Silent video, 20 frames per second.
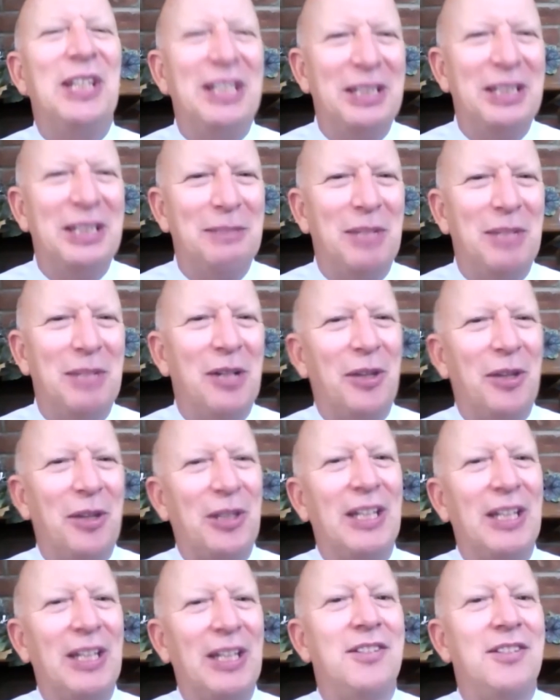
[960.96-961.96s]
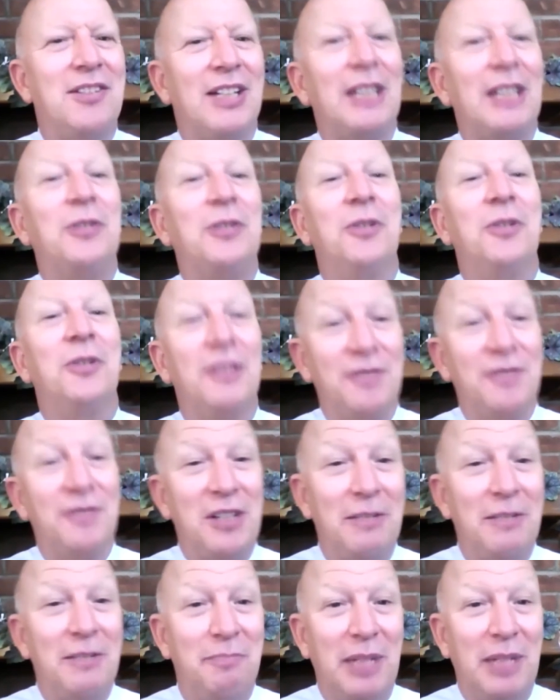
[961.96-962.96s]
about things that I could have done
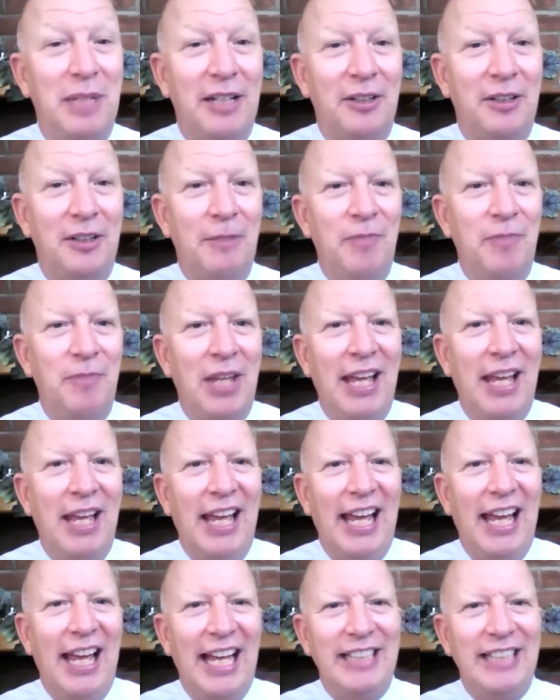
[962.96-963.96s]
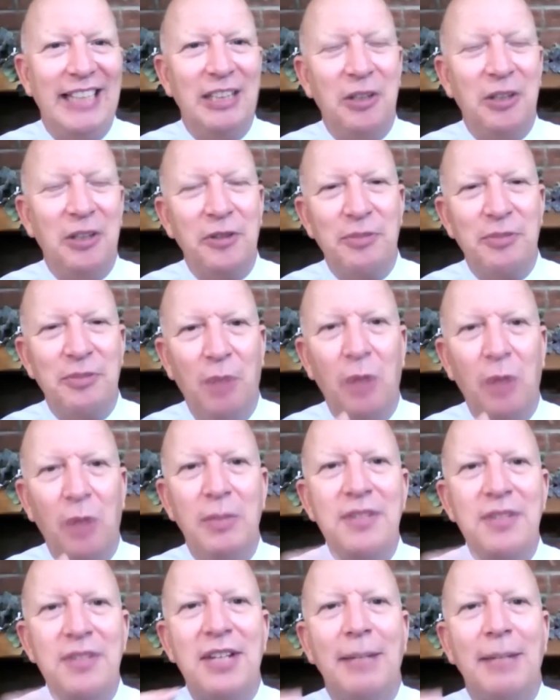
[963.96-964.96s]
better. And in those moments,
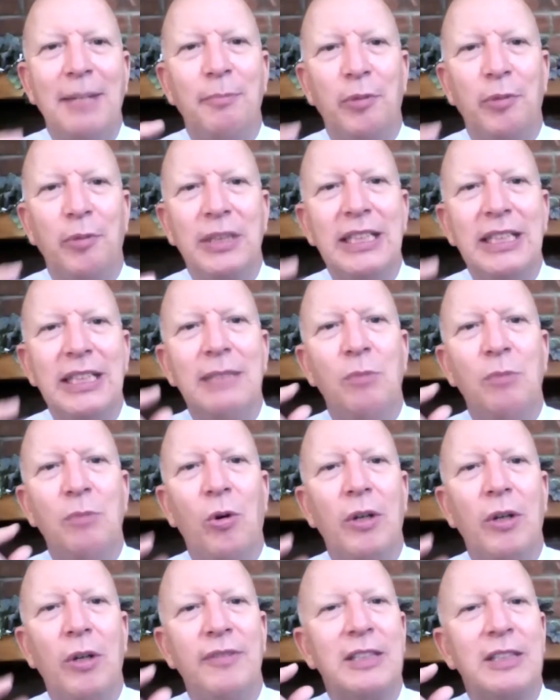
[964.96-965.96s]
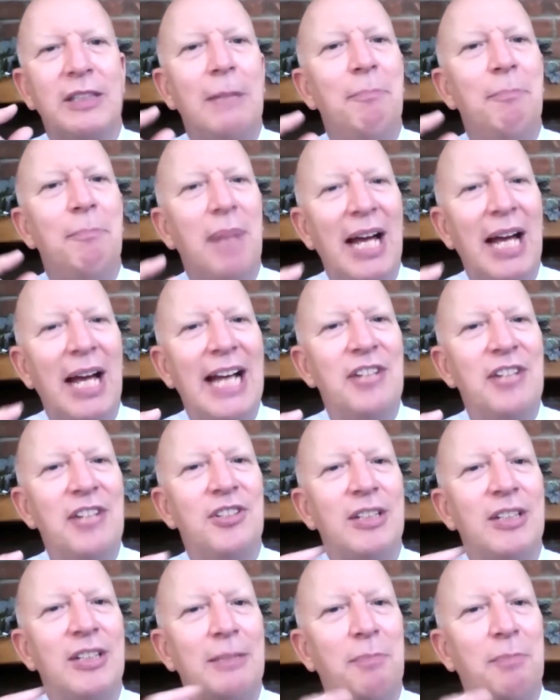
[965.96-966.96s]
I'm bringing more of a compassionate
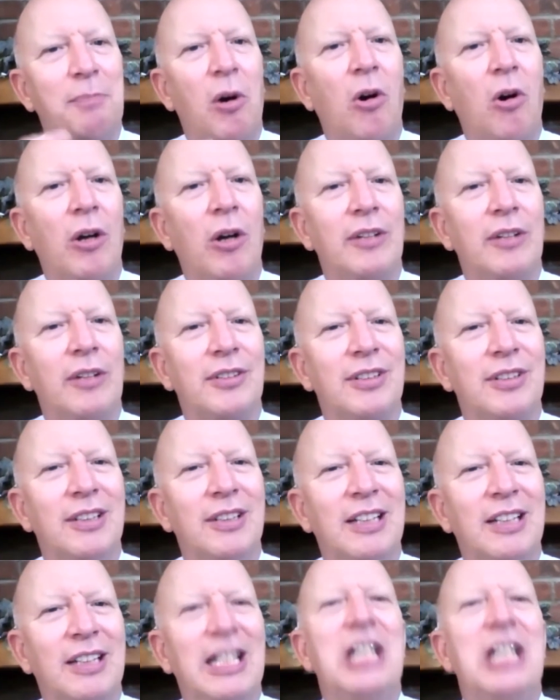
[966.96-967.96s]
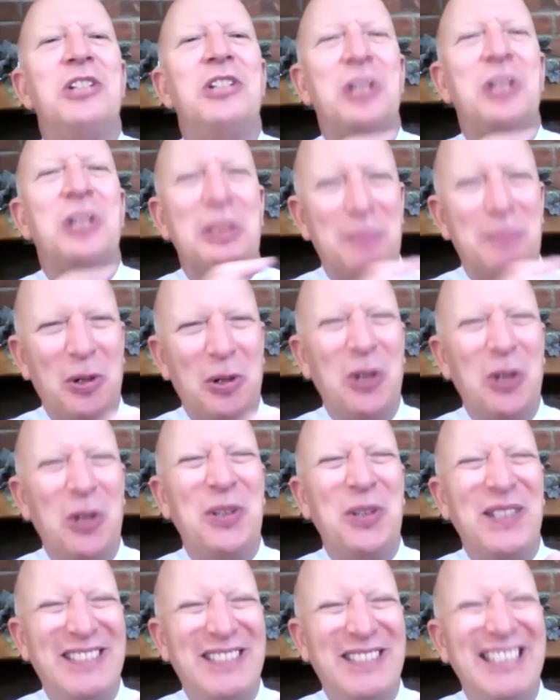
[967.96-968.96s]
part to the part
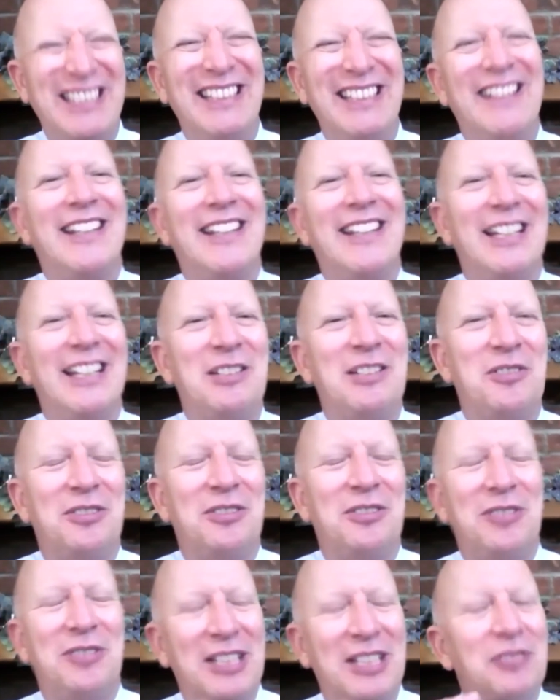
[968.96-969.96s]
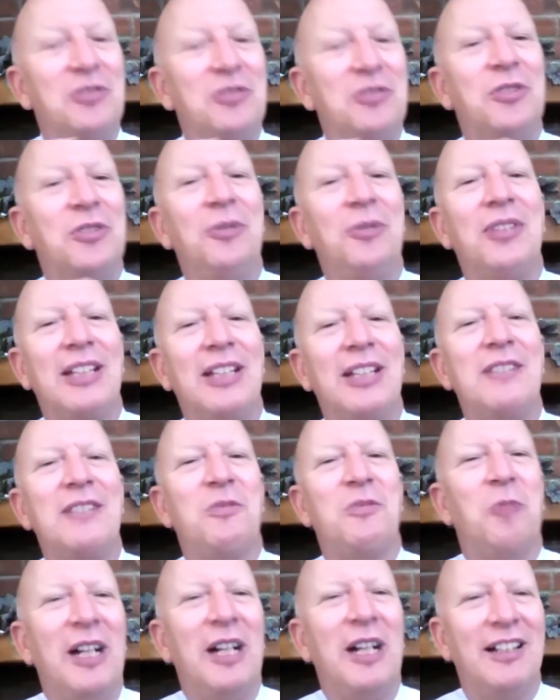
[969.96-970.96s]
that didn't do things
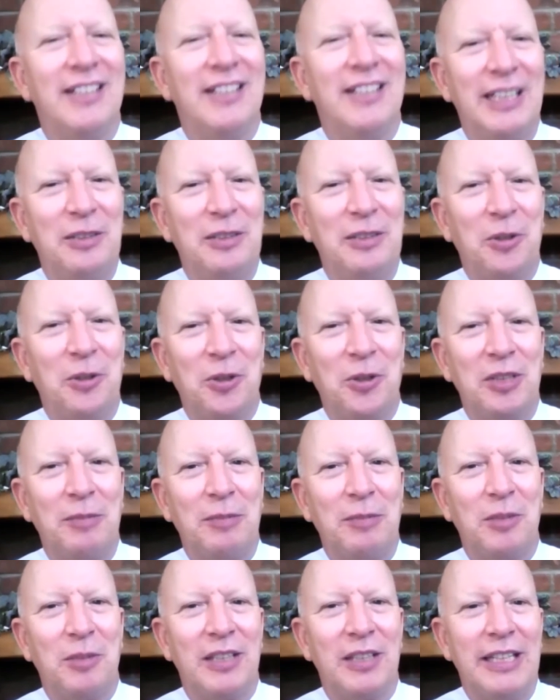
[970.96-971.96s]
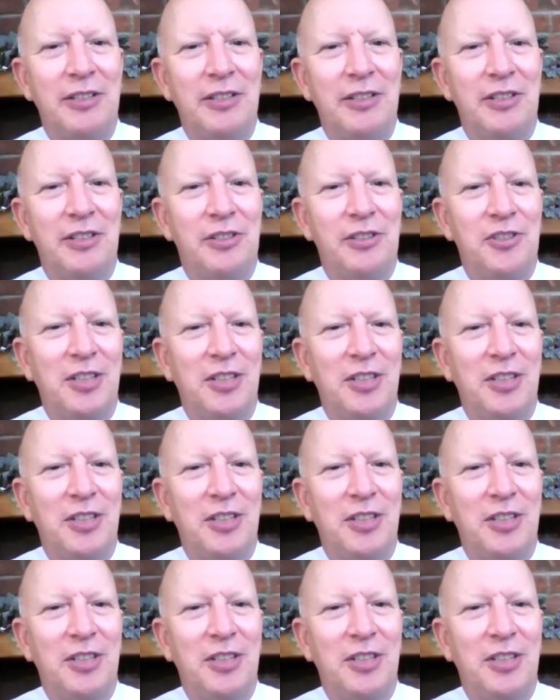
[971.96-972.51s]
well in early relationship.